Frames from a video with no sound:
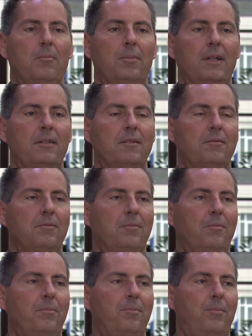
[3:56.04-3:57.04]
but
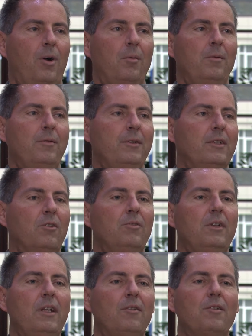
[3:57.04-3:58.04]
probably we
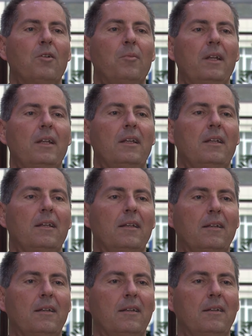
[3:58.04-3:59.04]
don't need so many,
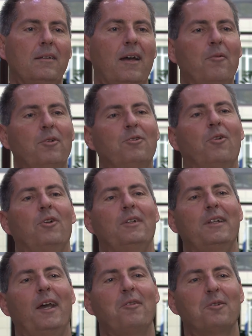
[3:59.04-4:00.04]
I would call
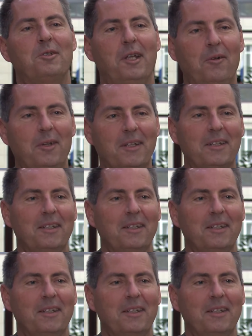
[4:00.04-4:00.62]
it esoteric